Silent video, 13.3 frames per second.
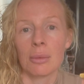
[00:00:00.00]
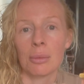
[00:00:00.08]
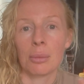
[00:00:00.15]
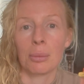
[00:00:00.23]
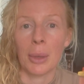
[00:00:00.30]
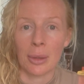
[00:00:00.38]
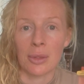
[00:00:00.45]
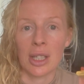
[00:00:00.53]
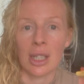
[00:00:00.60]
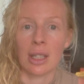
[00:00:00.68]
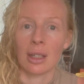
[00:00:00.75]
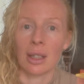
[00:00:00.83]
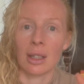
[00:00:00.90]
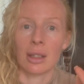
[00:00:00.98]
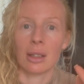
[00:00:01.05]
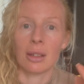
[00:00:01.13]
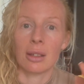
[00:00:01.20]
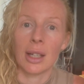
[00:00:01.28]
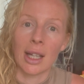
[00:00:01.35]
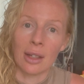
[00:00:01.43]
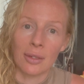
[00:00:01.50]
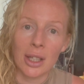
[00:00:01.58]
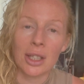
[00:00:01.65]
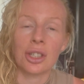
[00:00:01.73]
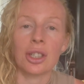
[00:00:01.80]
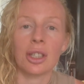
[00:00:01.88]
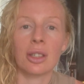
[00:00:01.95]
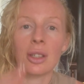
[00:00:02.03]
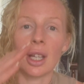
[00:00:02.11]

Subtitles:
mountain at elevation.